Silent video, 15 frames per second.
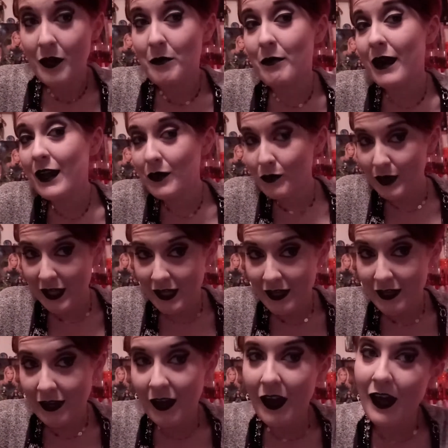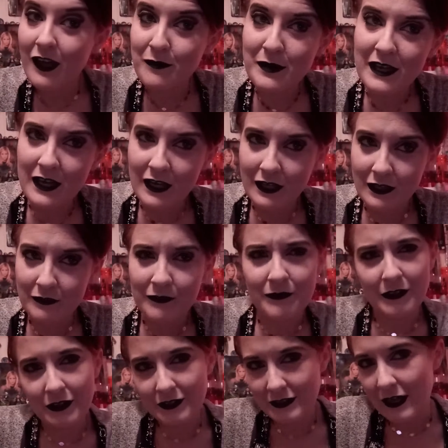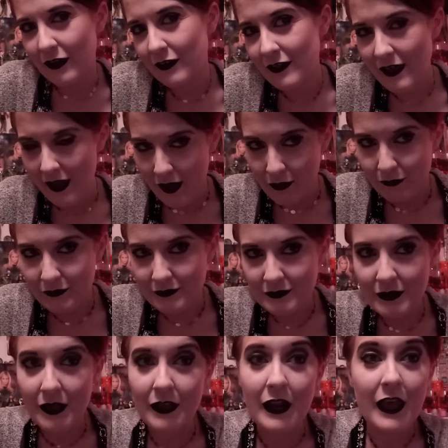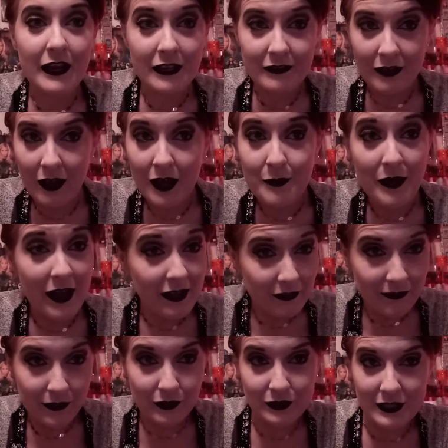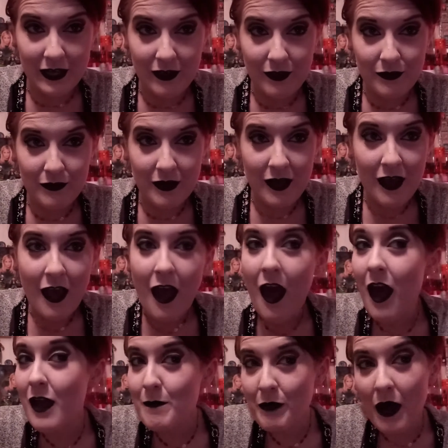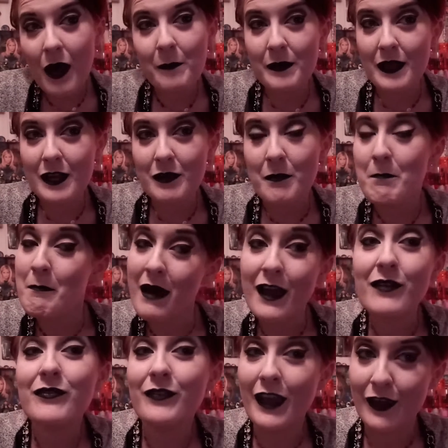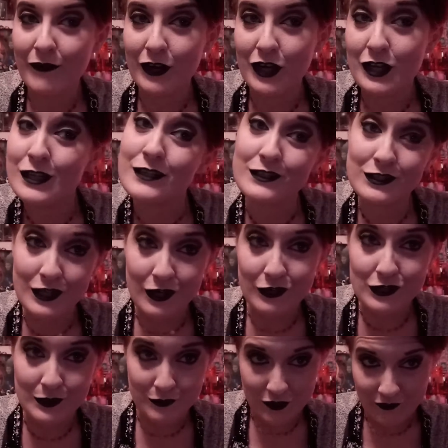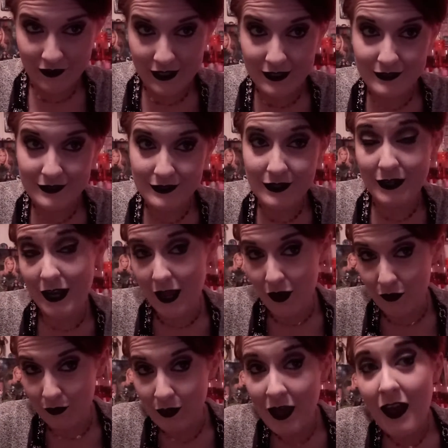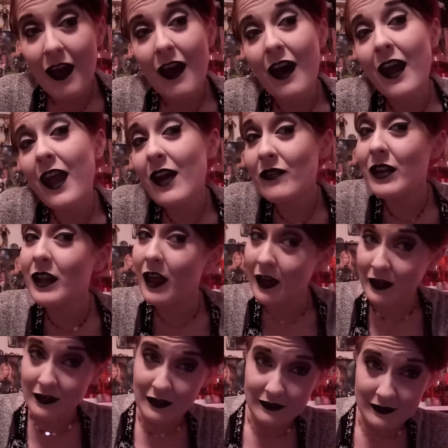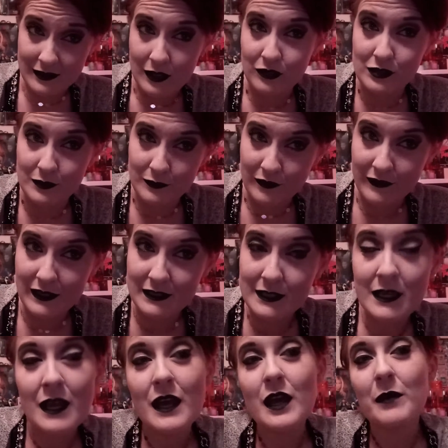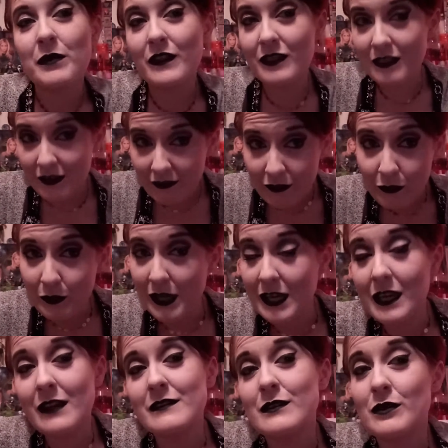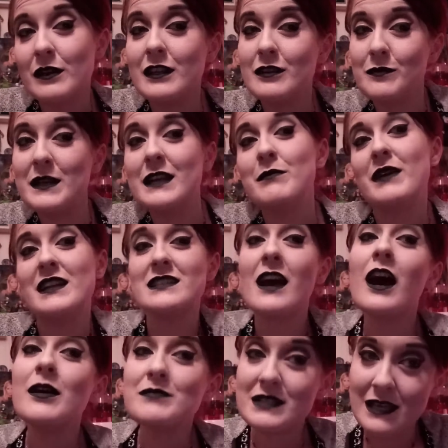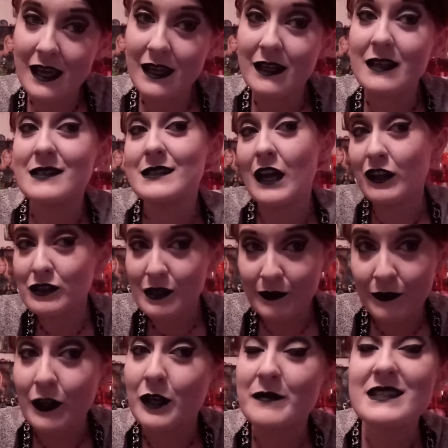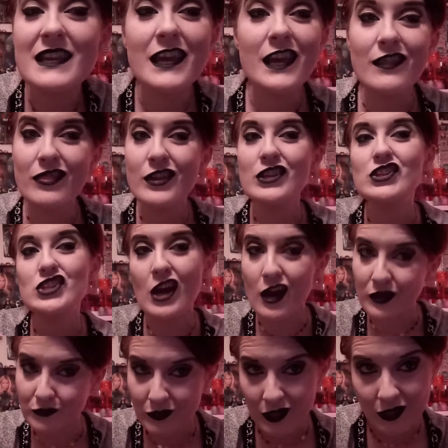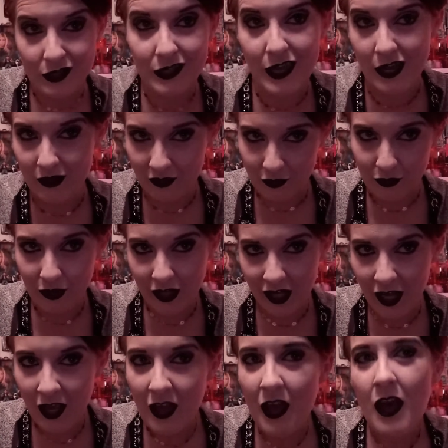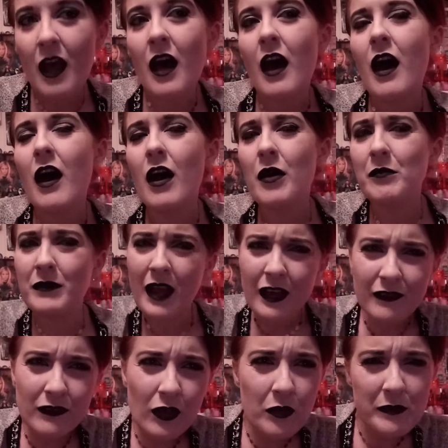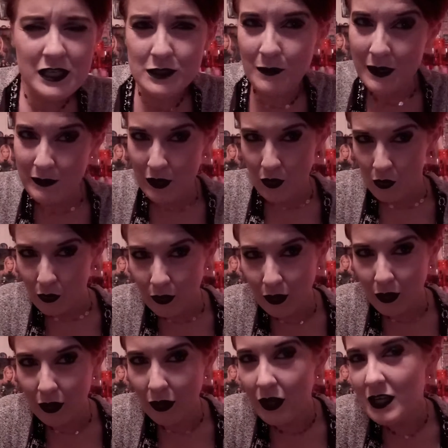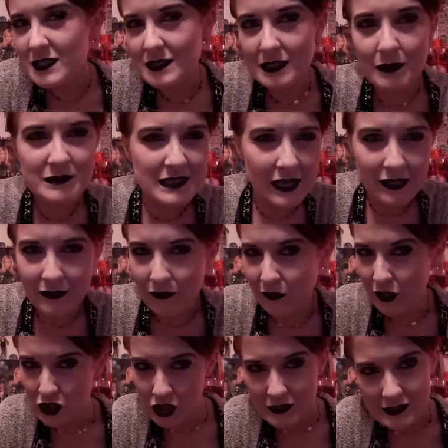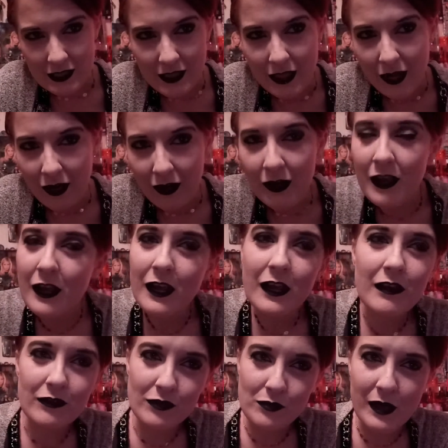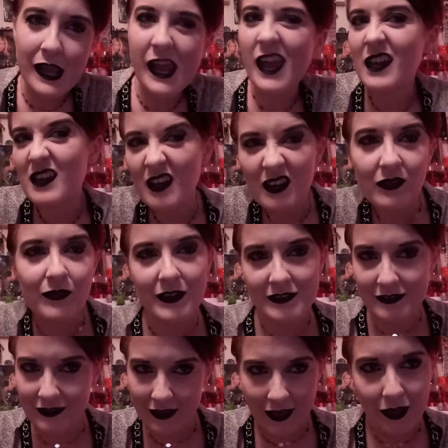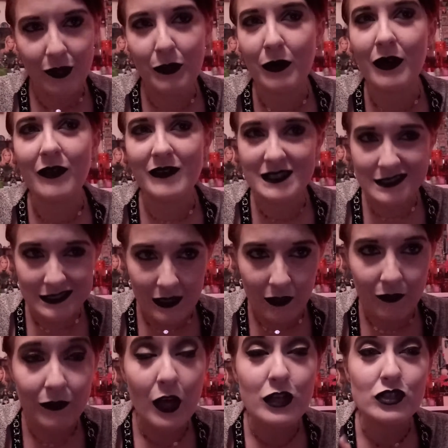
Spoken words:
My week, I've been kind of feeling down in the outs, and anytime I feel down, I pop in my favorite nostalgia movies. Now, I have a lot of nostalgia movies, but this week is going to be my top 10 nostalgia films in the genre category. Not so much maybe horror, some science fiction's in there. Either way, it kind of fits in the category of itself.